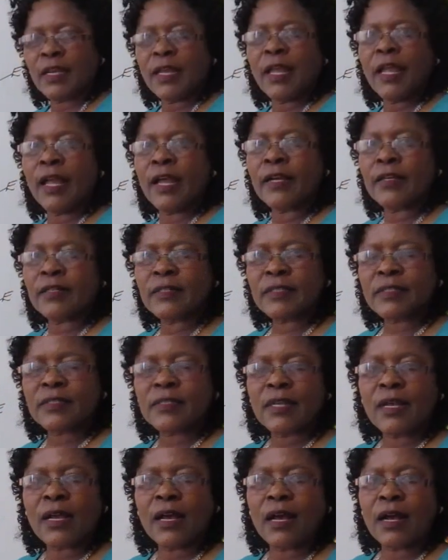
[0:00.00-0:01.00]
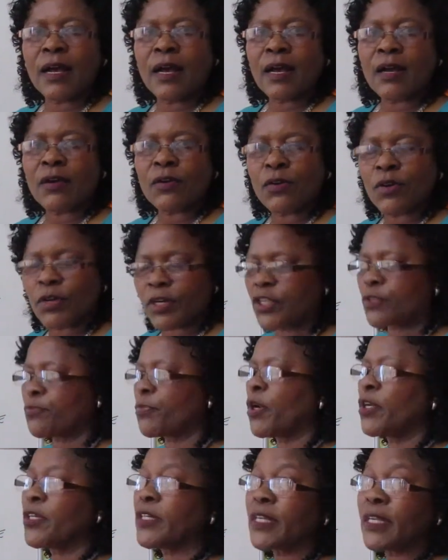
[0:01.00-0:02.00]
angles are
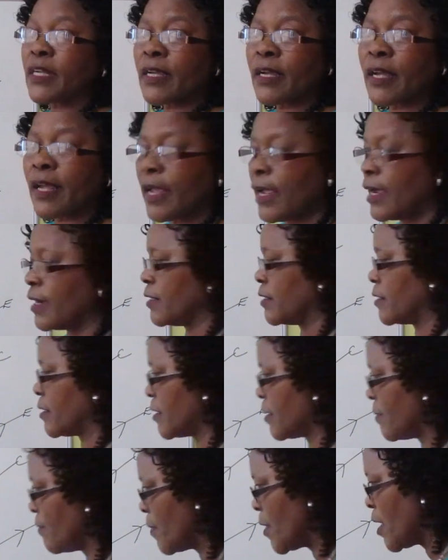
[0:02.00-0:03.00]
corresponding angles.